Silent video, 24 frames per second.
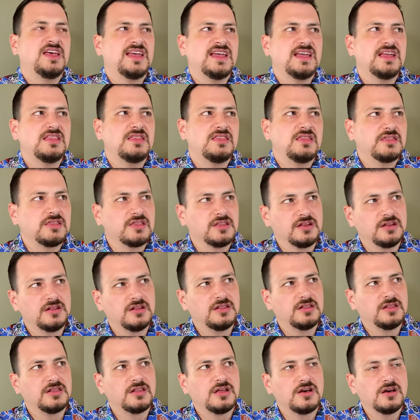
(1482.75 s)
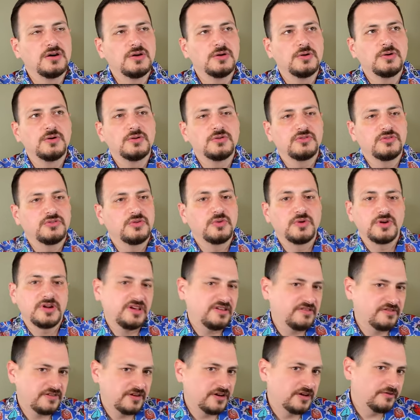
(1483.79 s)
in the low
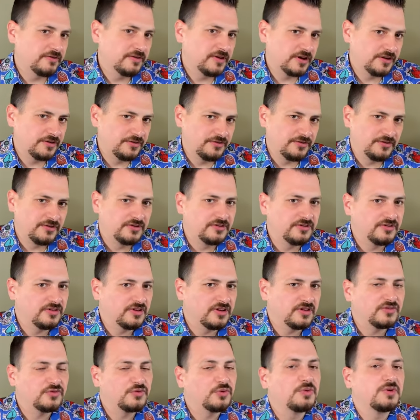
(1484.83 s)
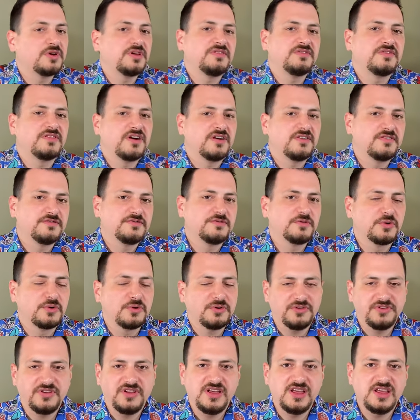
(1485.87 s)
2500s, like
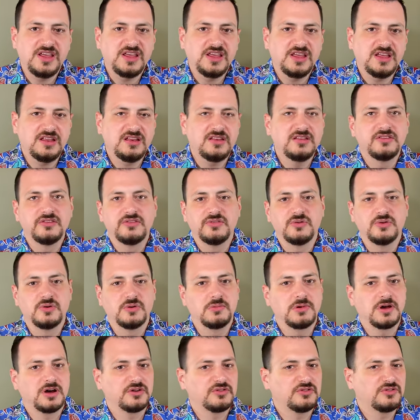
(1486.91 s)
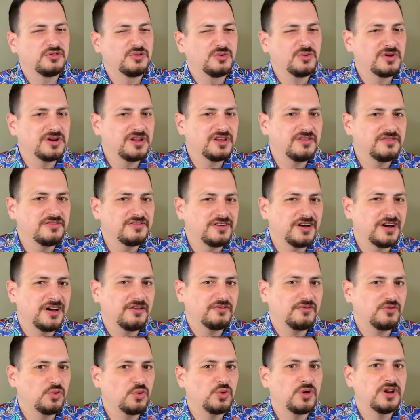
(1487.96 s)
2514 to about
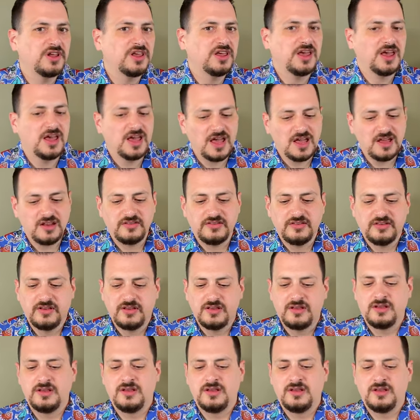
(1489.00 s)
2528,